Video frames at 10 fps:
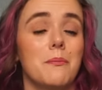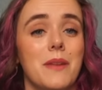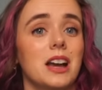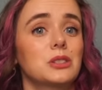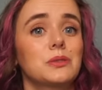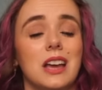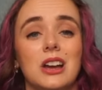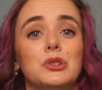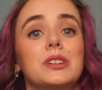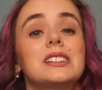Max was
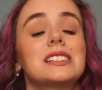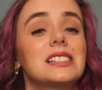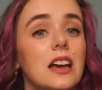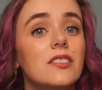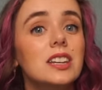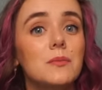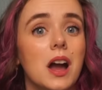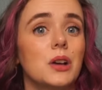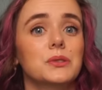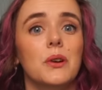actually seventy miles